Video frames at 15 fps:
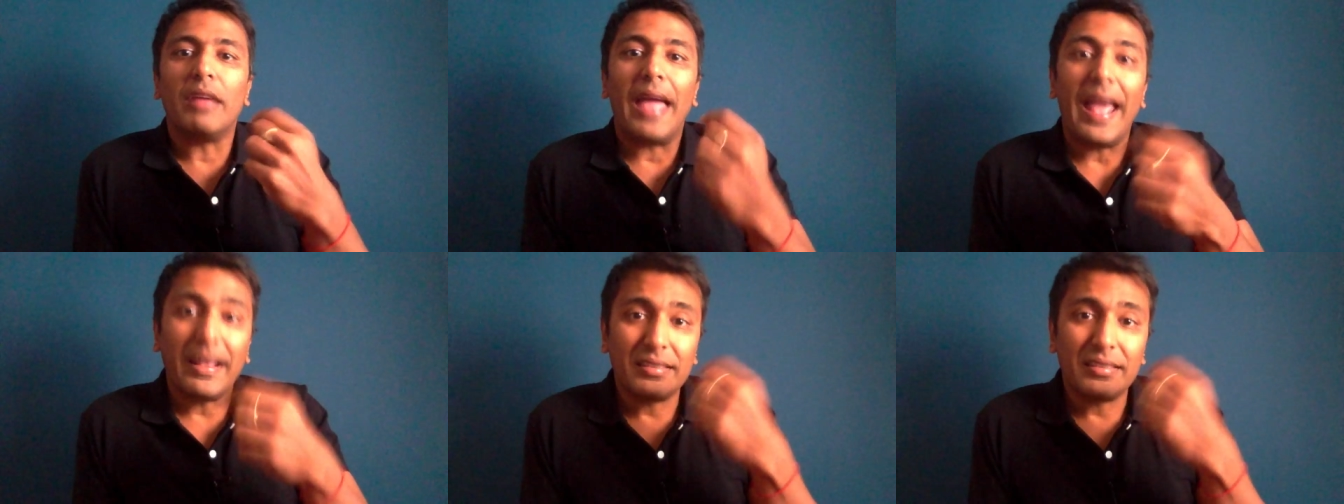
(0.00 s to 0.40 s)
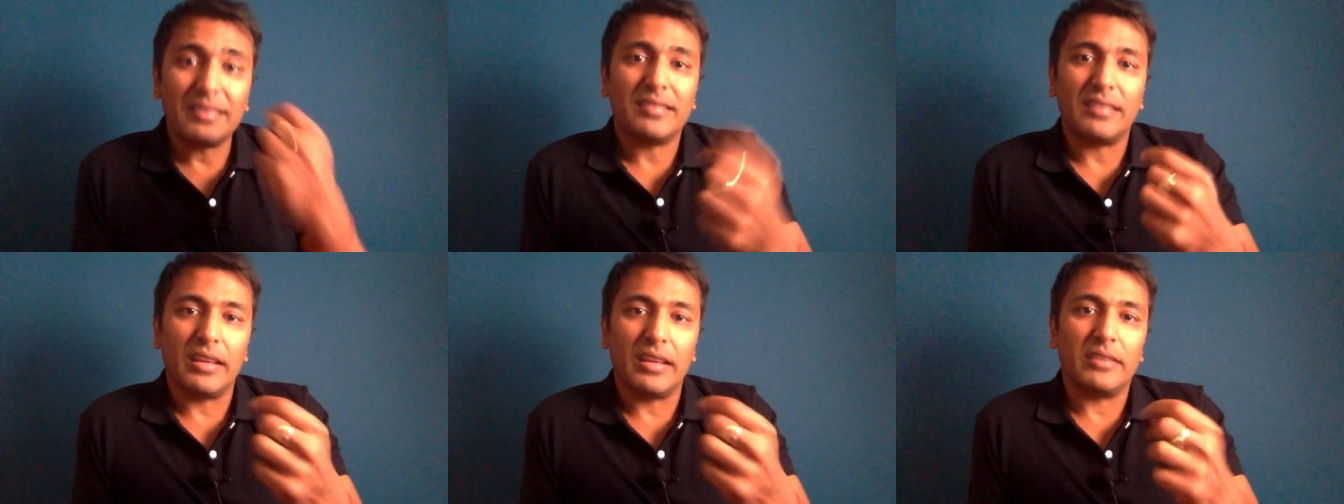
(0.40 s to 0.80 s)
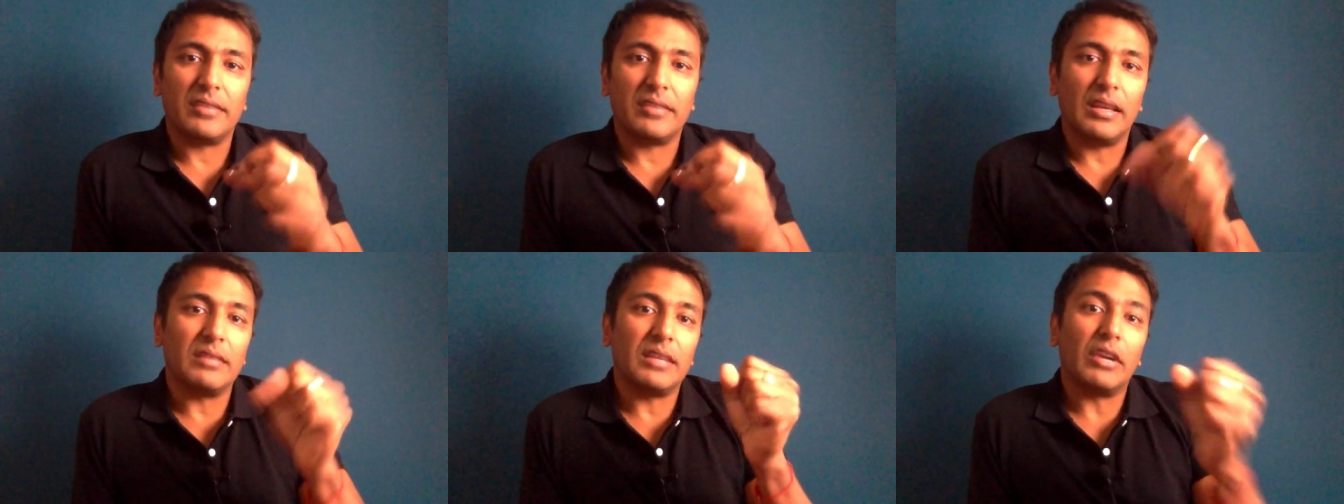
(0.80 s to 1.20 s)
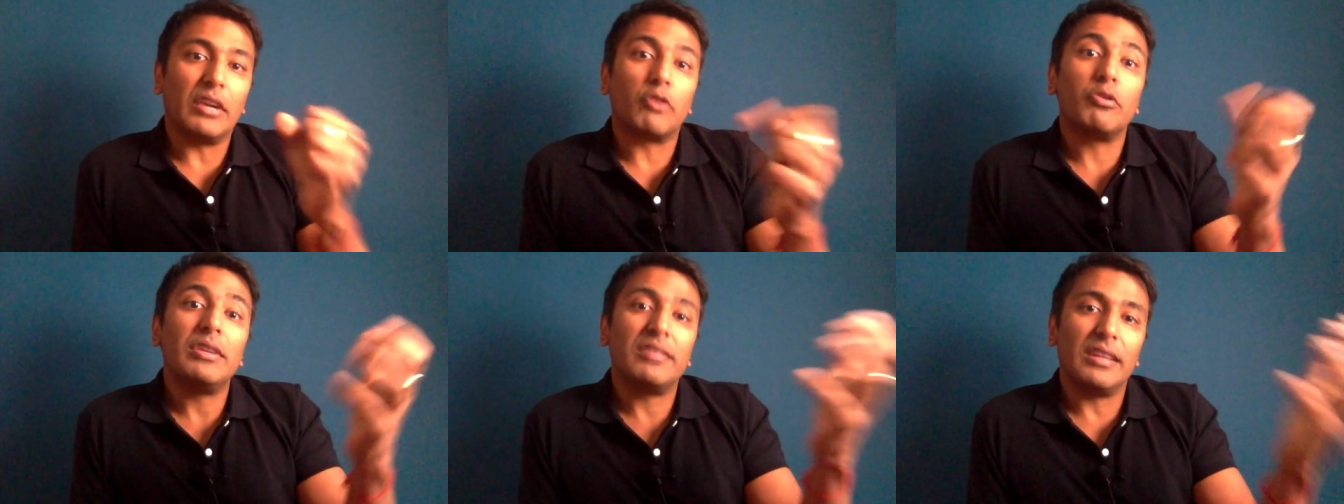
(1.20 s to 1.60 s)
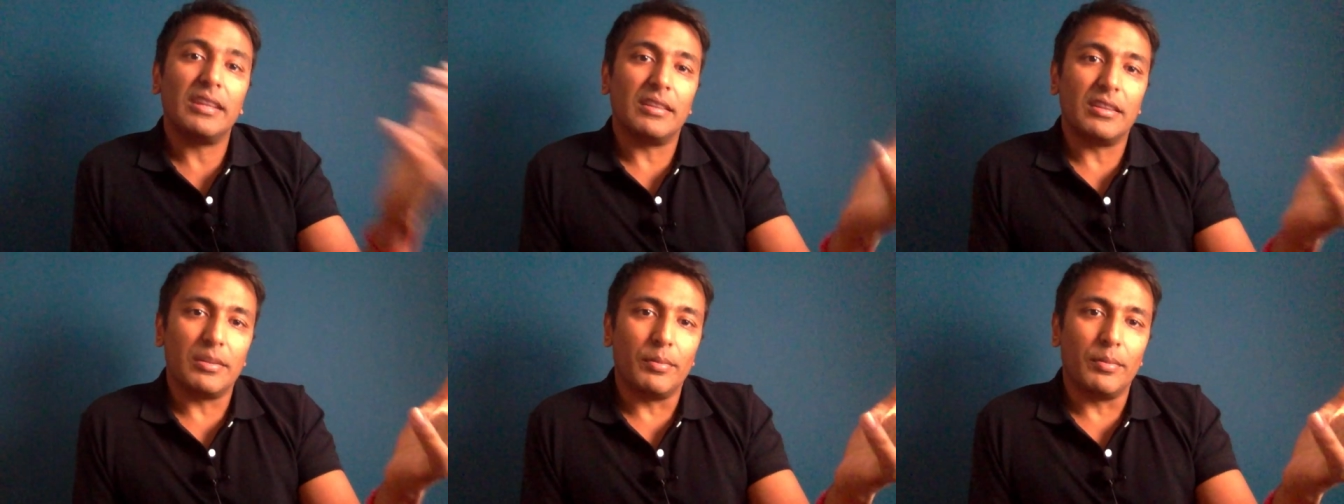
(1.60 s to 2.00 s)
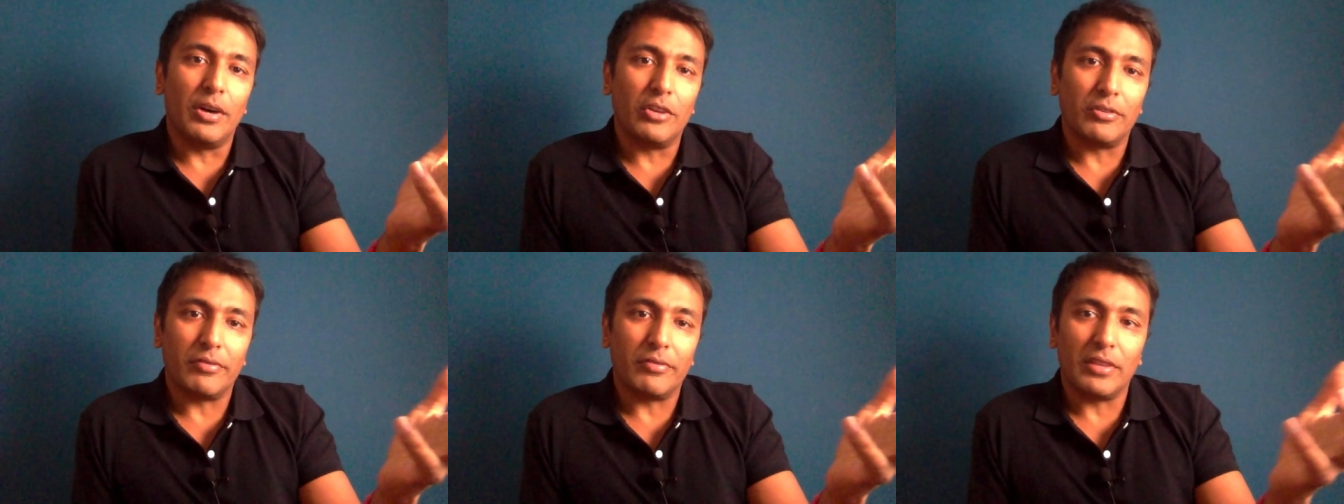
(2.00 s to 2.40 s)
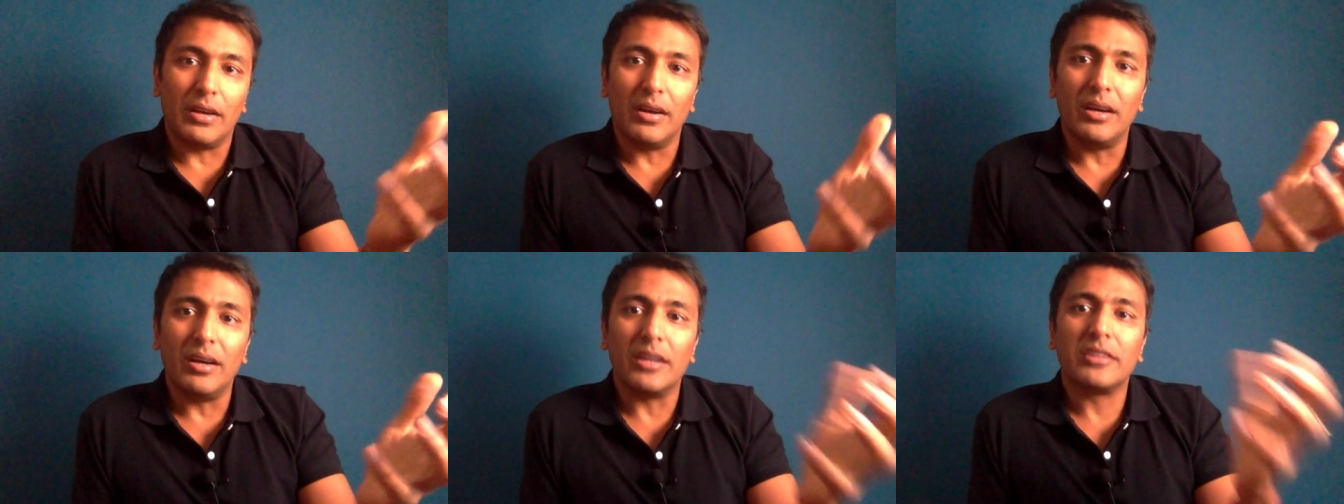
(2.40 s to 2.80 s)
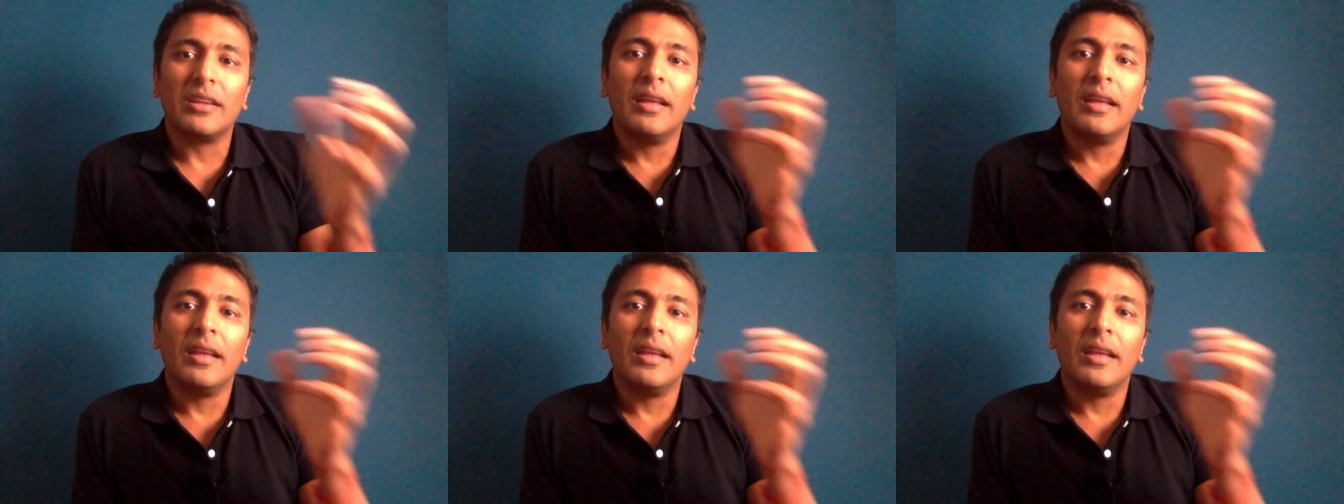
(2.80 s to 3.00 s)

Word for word: exercising is increasing the demand of the heart,